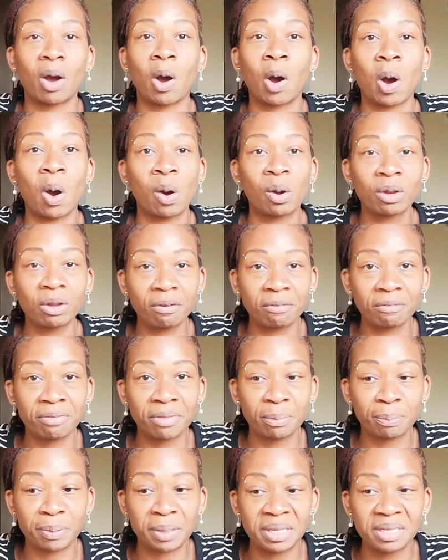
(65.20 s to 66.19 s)
all of
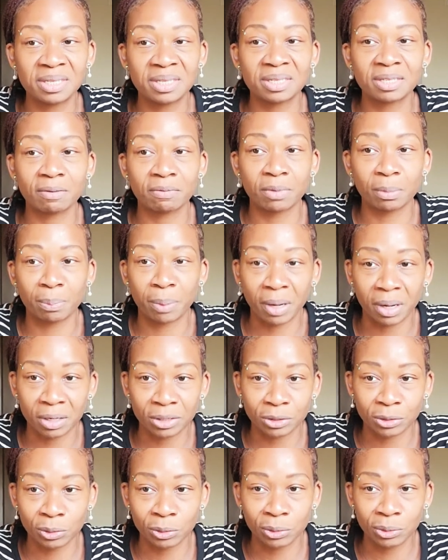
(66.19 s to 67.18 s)
the pieces of the
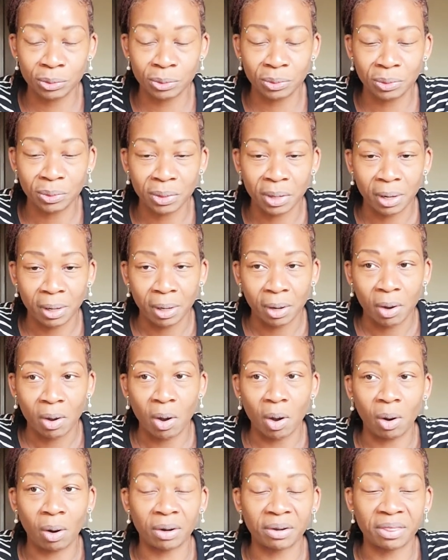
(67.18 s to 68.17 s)
puzzle
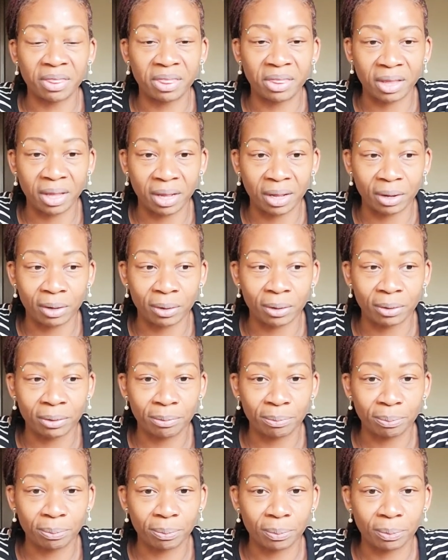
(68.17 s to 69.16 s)
are there,